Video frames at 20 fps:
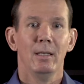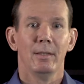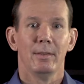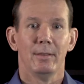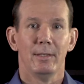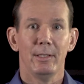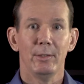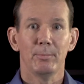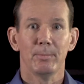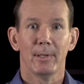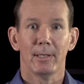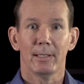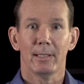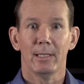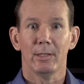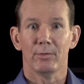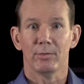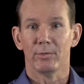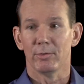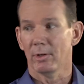These
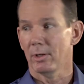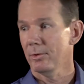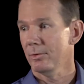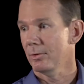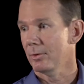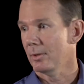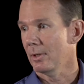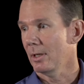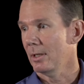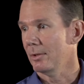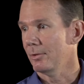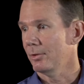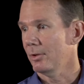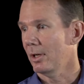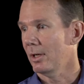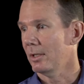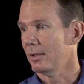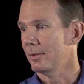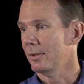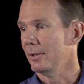medications also cause
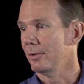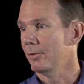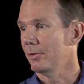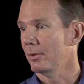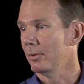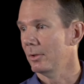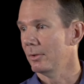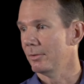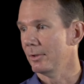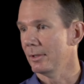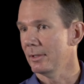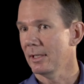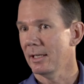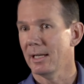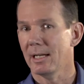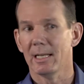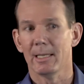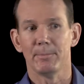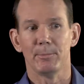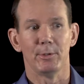tolerance, so over
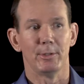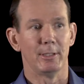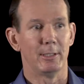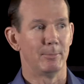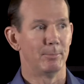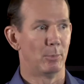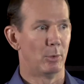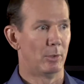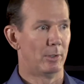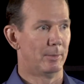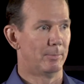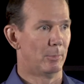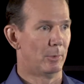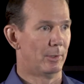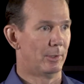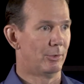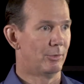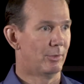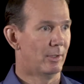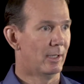time you need more and
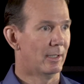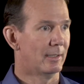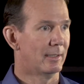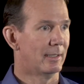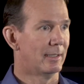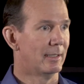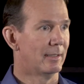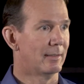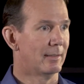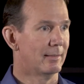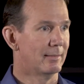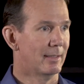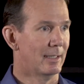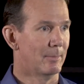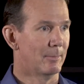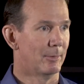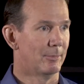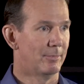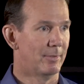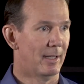more drug to get the
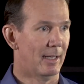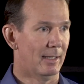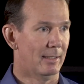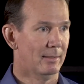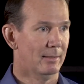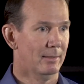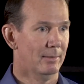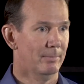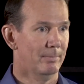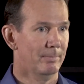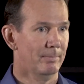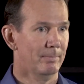same effect.